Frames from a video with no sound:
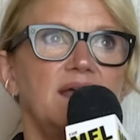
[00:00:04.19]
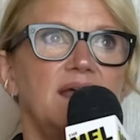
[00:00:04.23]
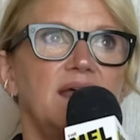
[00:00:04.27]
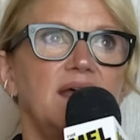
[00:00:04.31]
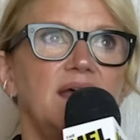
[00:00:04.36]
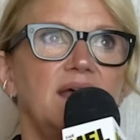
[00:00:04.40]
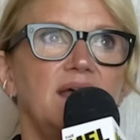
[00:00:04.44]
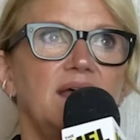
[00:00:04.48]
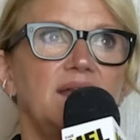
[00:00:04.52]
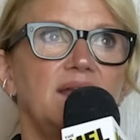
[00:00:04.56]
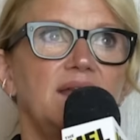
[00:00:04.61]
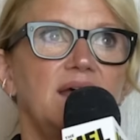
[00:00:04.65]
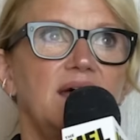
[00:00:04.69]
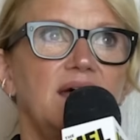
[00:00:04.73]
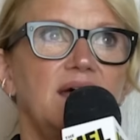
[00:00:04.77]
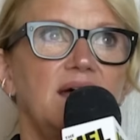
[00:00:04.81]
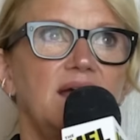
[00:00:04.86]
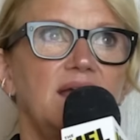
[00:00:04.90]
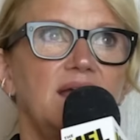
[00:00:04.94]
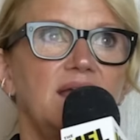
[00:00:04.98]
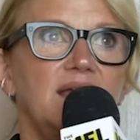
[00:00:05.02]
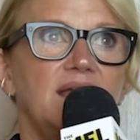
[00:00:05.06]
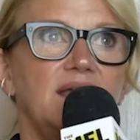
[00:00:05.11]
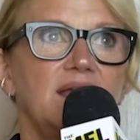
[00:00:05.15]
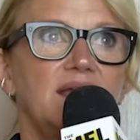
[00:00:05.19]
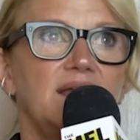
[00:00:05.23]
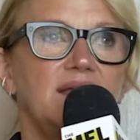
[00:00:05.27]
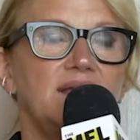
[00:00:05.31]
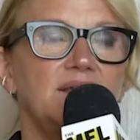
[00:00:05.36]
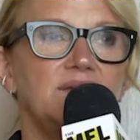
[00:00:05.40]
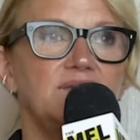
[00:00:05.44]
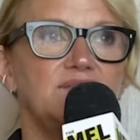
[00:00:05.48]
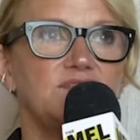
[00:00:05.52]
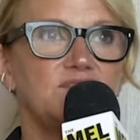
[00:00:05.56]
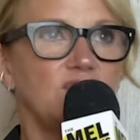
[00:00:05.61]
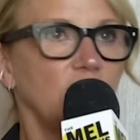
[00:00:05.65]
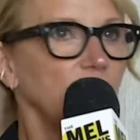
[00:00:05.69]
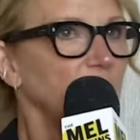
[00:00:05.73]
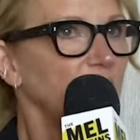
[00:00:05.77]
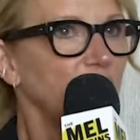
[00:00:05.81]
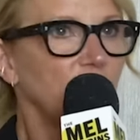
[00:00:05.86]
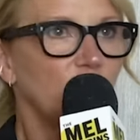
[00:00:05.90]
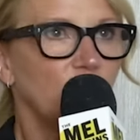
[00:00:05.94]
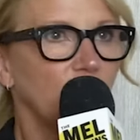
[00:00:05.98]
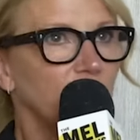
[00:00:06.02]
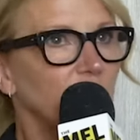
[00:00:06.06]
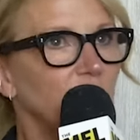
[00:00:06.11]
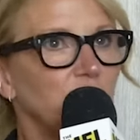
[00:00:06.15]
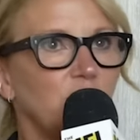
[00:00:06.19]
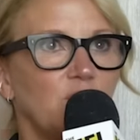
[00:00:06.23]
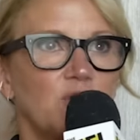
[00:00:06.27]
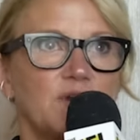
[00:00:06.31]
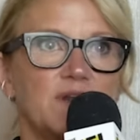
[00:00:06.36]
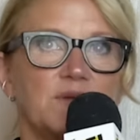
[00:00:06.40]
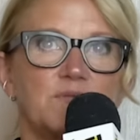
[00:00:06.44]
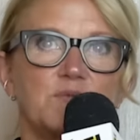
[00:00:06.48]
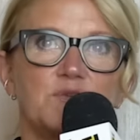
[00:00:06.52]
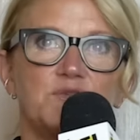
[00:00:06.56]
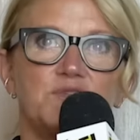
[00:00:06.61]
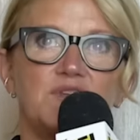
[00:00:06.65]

and I start my normal morning